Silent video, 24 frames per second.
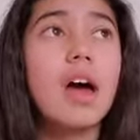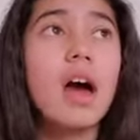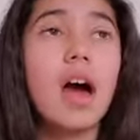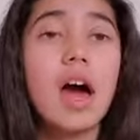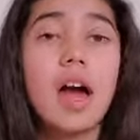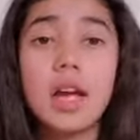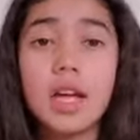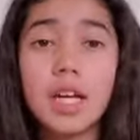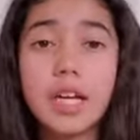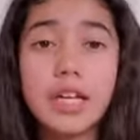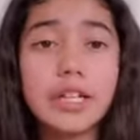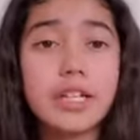
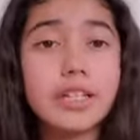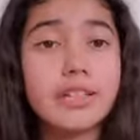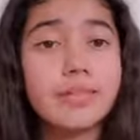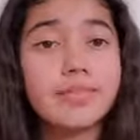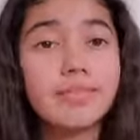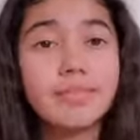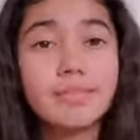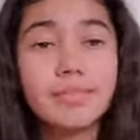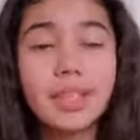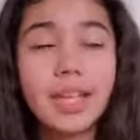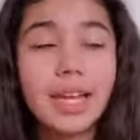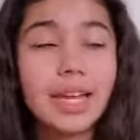I,
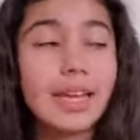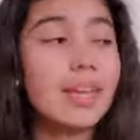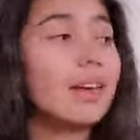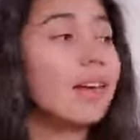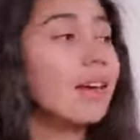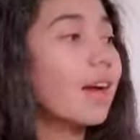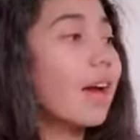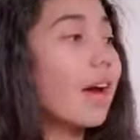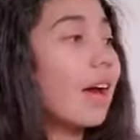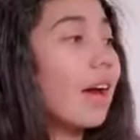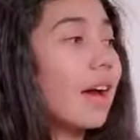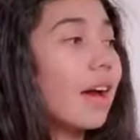mm, like,
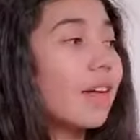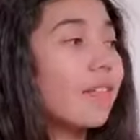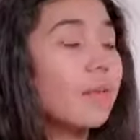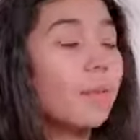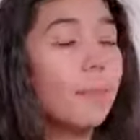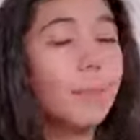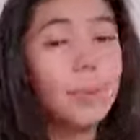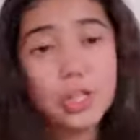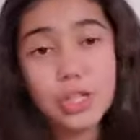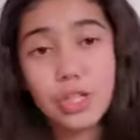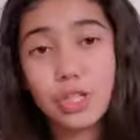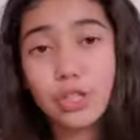I have a
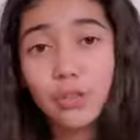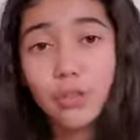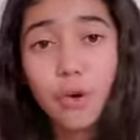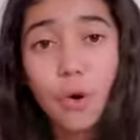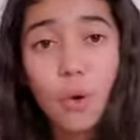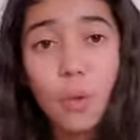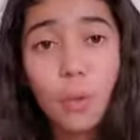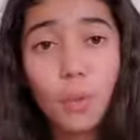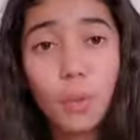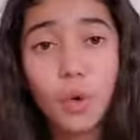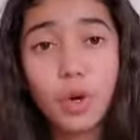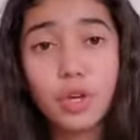bunch of
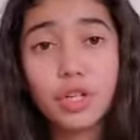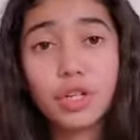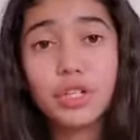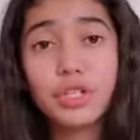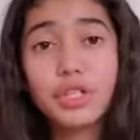homework